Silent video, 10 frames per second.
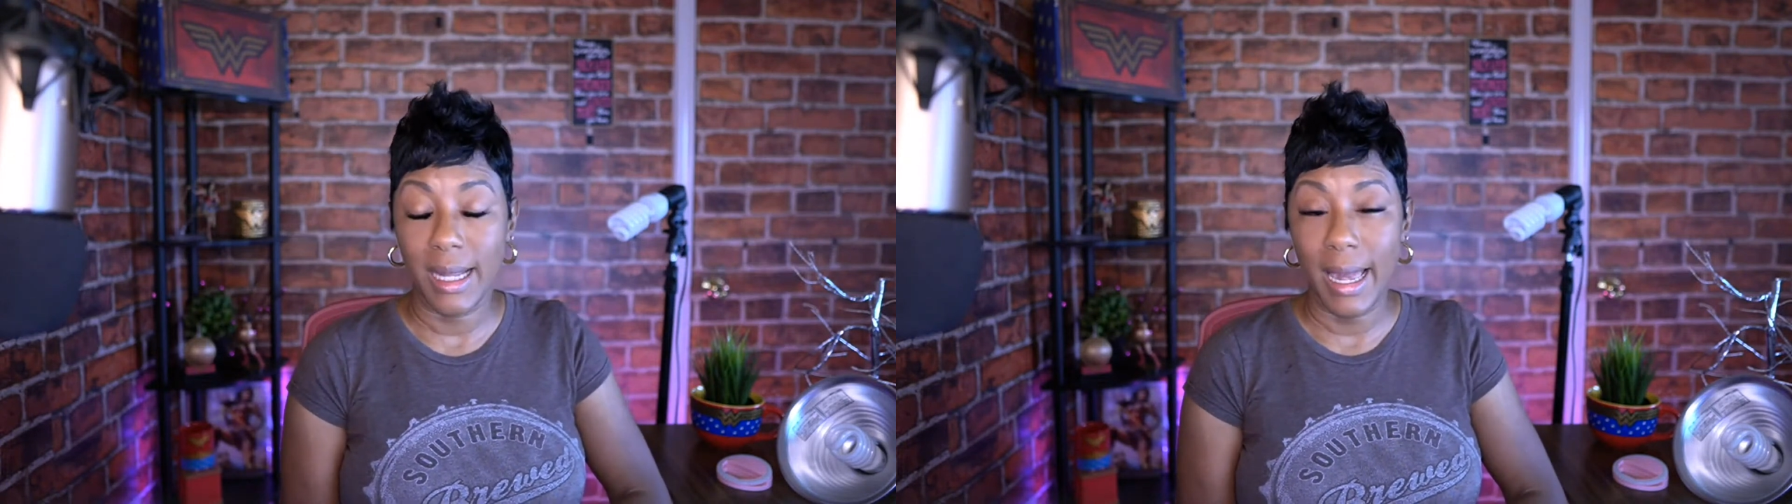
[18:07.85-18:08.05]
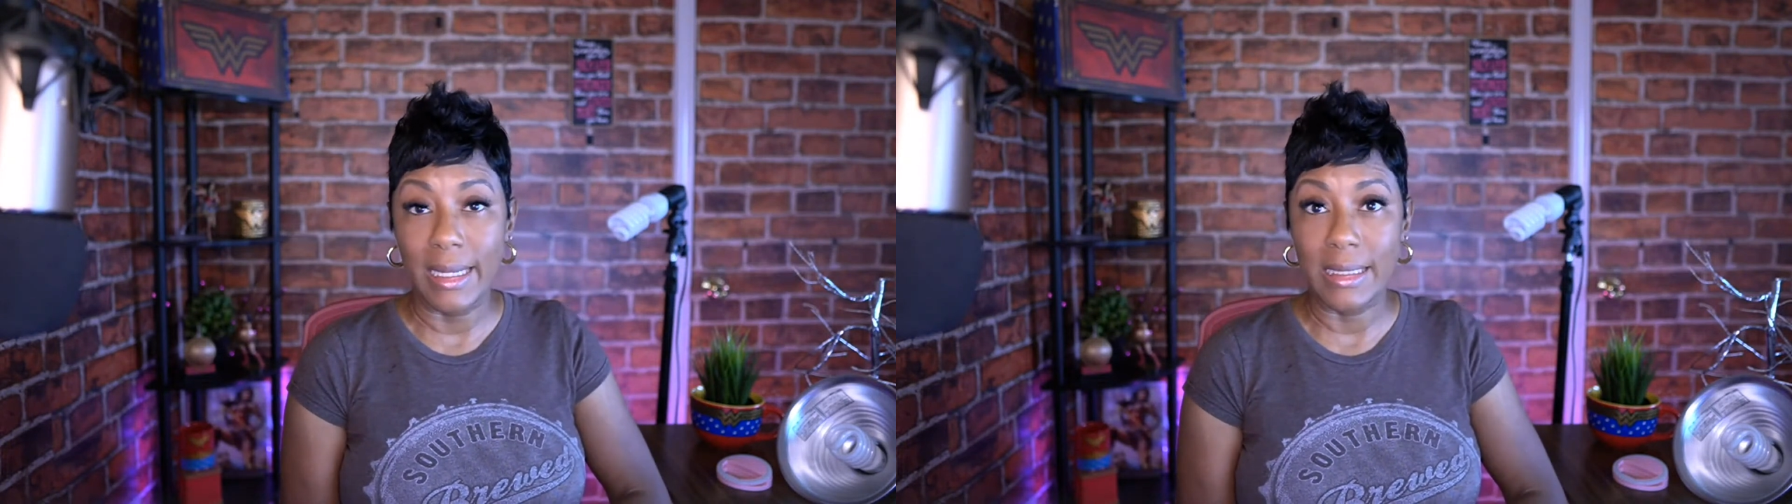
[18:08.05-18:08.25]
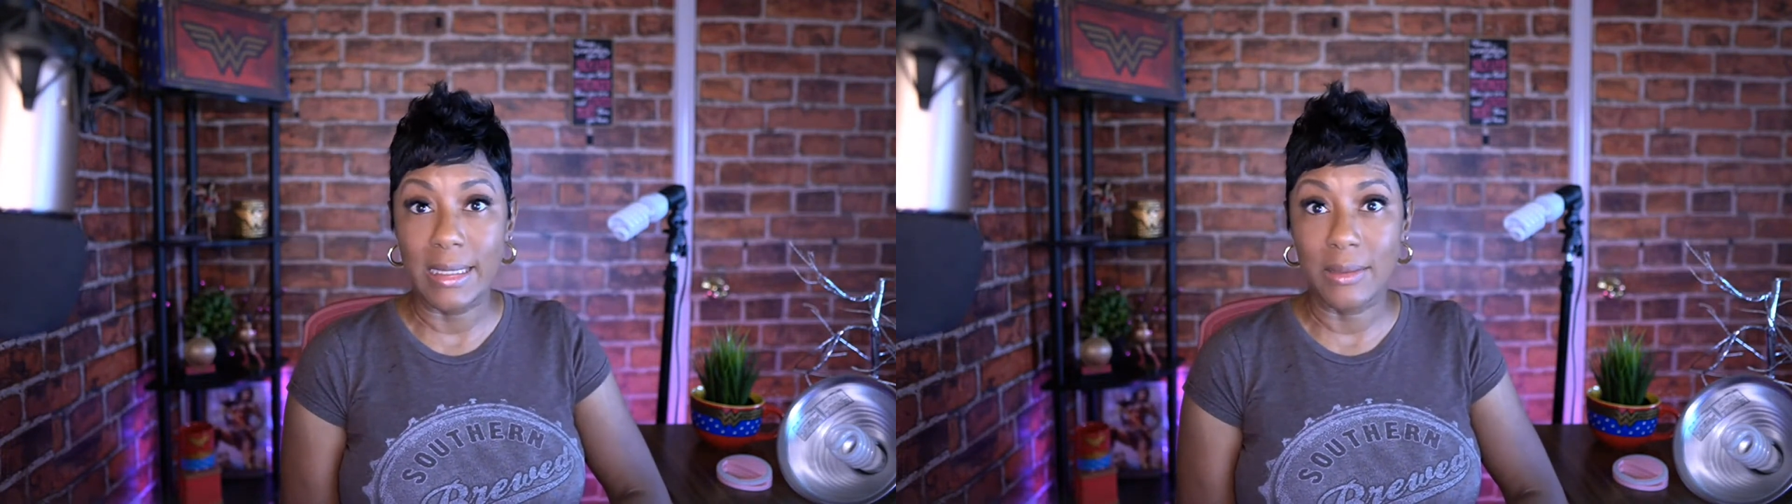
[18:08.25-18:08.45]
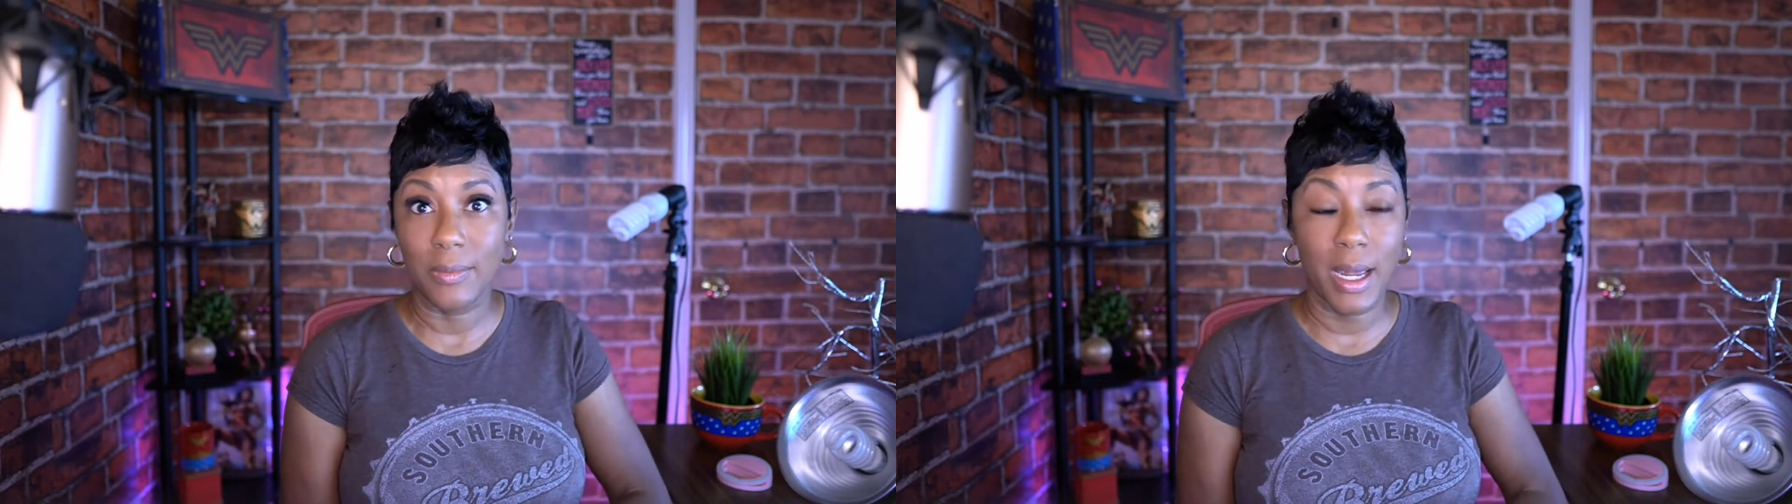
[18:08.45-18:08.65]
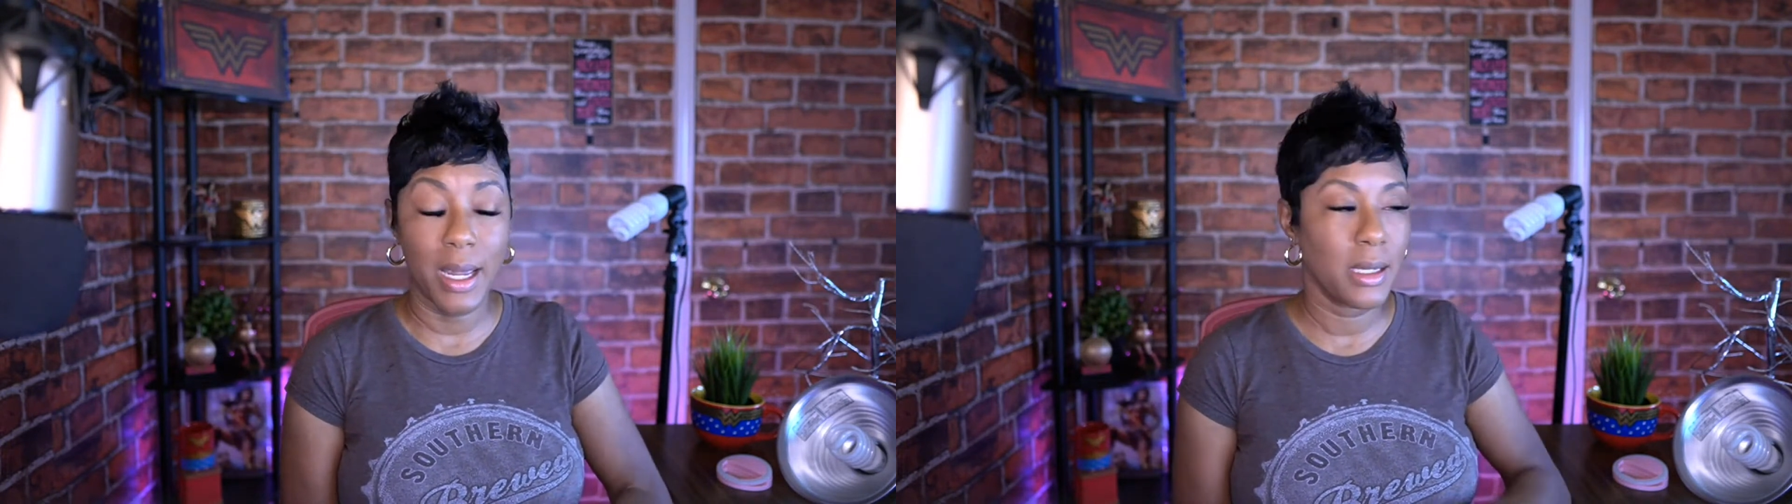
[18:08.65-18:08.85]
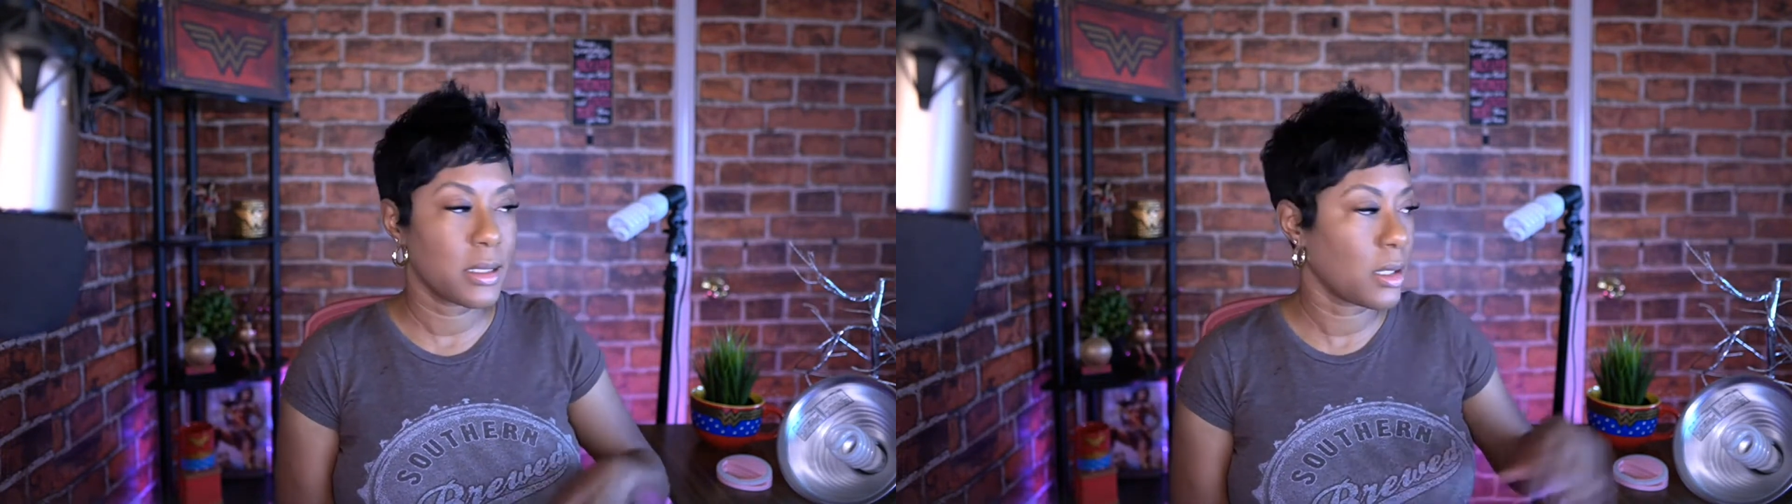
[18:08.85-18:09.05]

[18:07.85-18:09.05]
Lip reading: lights, right?